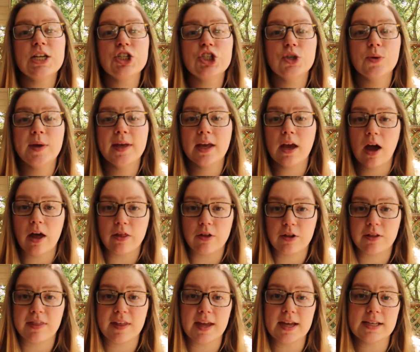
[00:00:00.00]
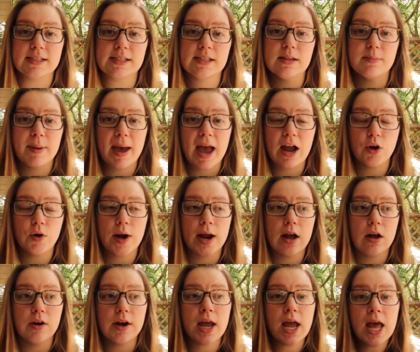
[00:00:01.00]
and doing other things in the
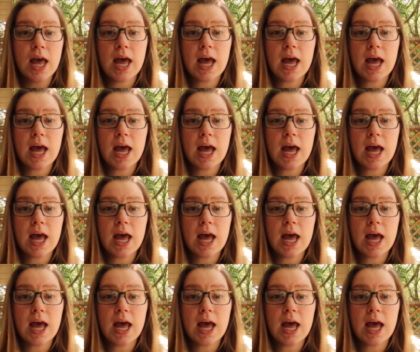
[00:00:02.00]
background